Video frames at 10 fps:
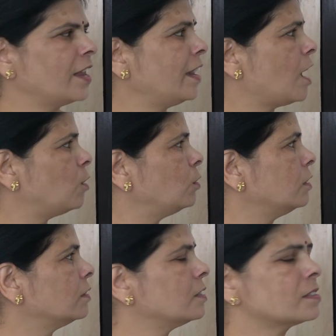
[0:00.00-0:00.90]
Now
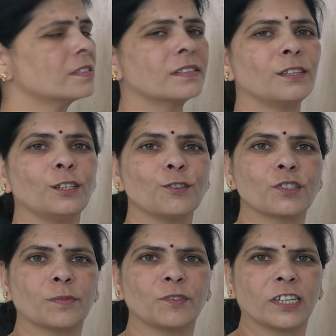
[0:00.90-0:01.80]
this is the new
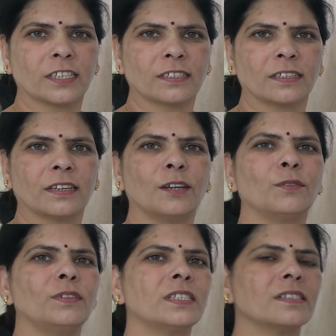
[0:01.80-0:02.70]
subject
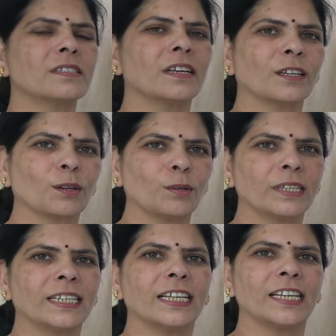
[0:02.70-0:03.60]
which is
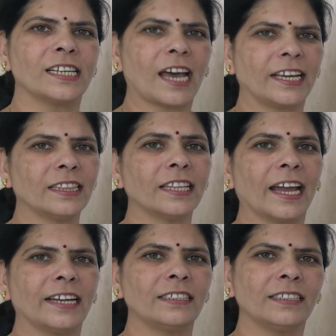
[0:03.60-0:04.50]
included in 9th
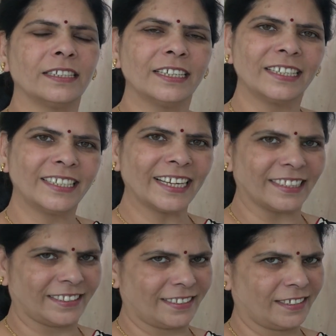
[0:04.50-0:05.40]
and
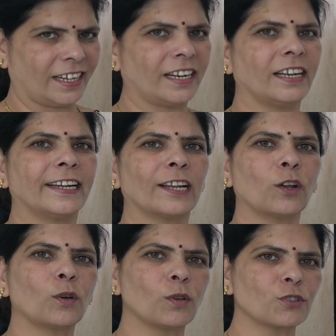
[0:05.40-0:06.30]
10th. And later
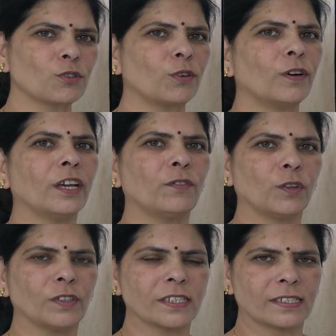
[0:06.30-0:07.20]
on also if
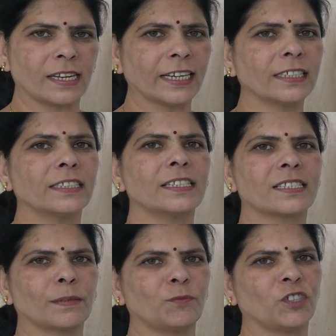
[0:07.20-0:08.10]
you will select the
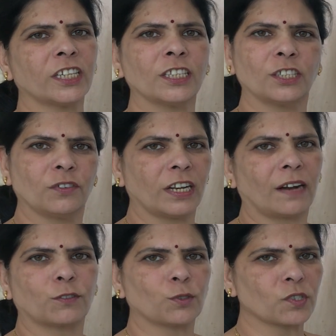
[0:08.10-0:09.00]
subject you will
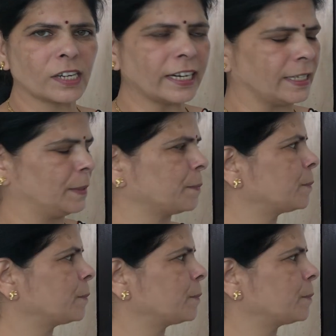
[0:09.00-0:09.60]
have to study.